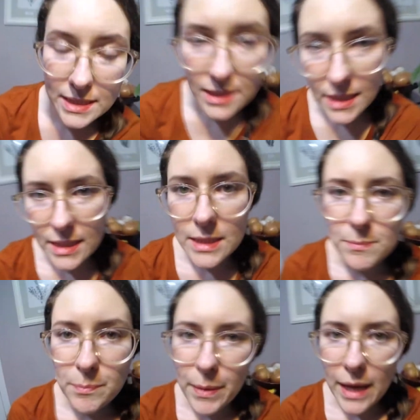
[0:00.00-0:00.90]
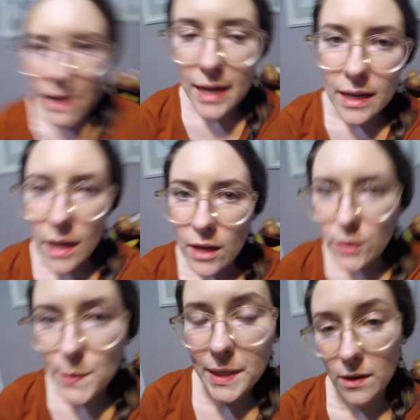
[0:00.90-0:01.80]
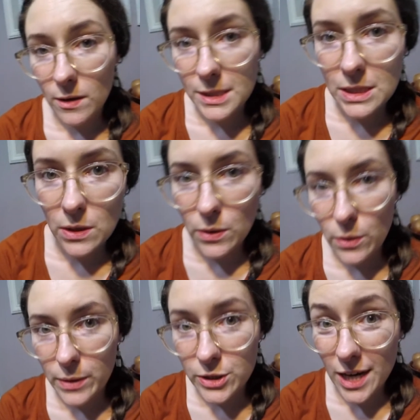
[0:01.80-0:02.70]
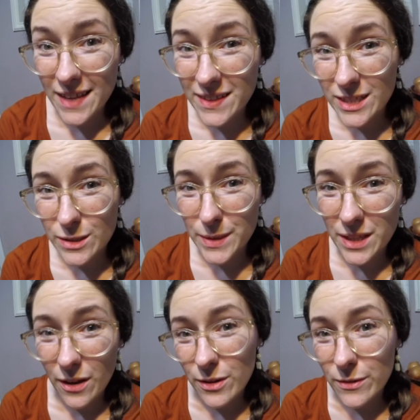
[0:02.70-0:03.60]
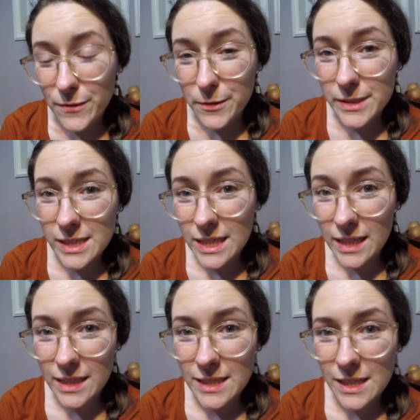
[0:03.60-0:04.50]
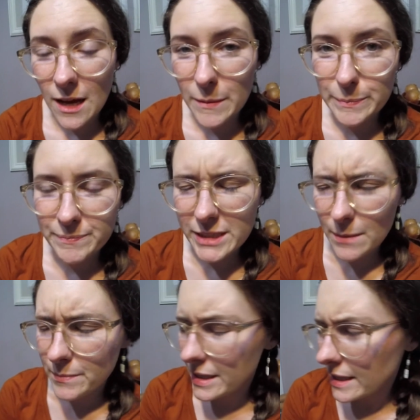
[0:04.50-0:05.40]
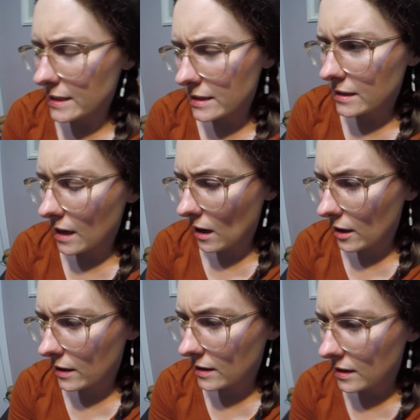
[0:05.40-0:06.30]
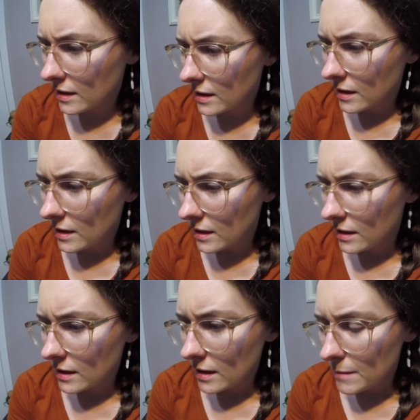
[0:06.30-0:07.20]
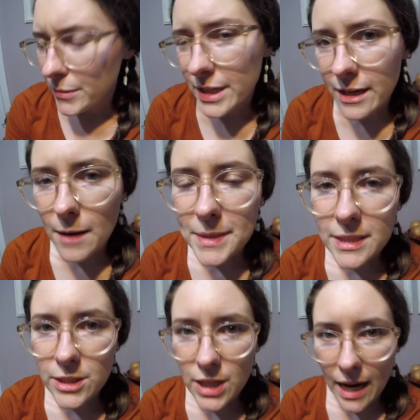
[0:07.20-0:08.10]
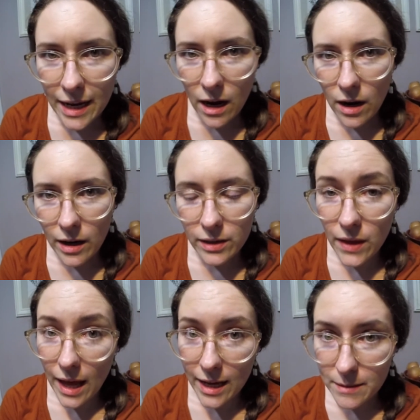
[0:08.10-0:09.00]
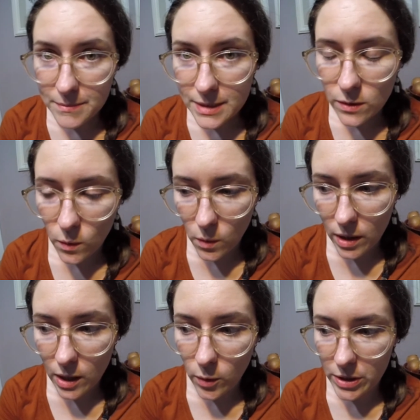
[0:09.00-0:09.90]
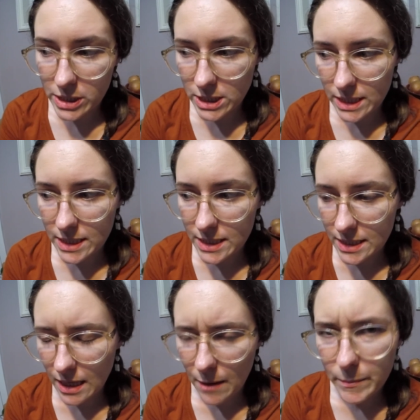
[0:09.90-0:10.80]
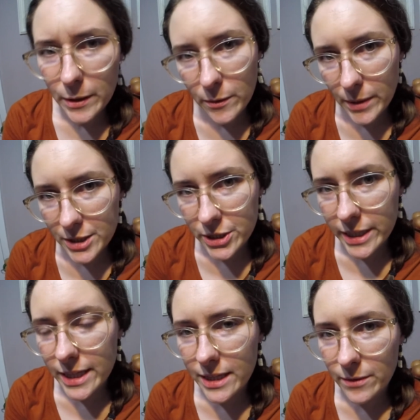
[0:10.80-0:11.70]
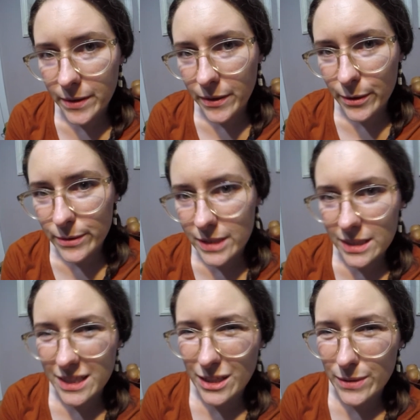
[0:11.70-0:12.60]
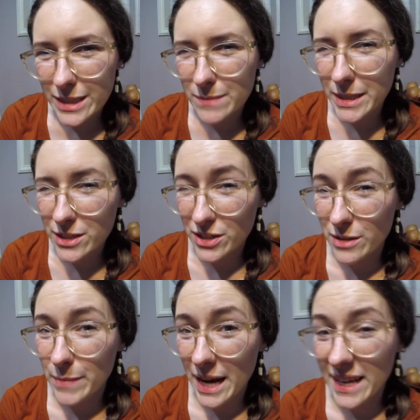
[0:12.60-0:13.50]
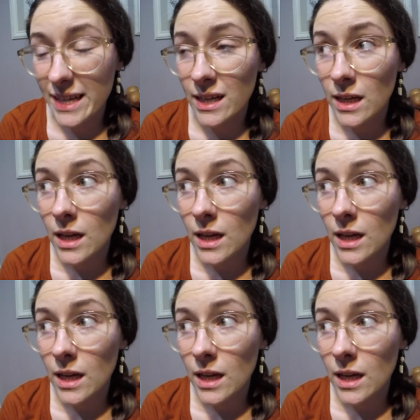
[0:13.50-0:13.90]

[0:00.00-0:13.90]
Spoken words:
seeds, but you can also try this with other fruit seeds. Some that are pretty common to try are limes or oranges, but the one tricky thing with those is that you need to make sure you're buying